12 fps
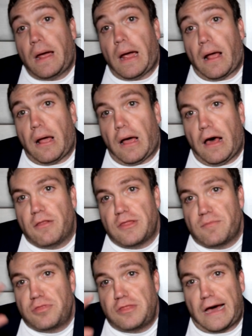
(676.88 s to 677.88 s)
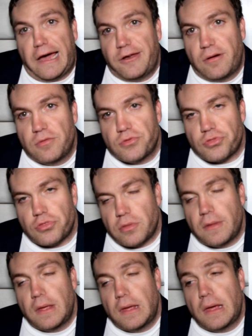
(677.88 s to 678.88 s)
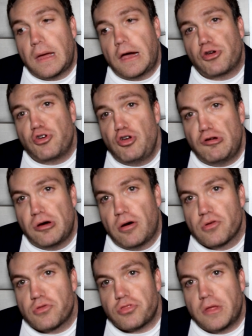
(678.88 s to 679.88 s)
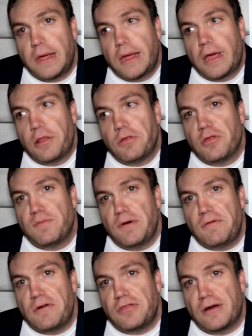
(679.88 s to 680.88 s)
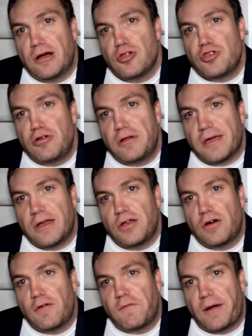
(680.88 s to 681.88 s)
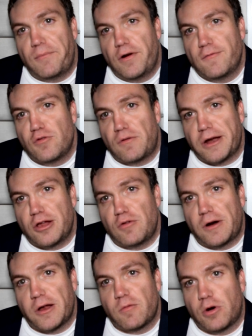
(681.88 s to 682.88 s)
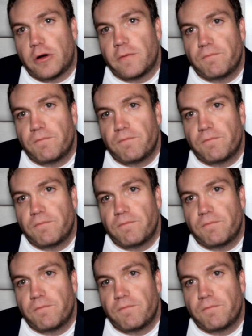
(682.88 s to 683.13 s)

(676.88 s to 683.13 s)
Some side notes. Kudos. This movie started shooting in November of 2021.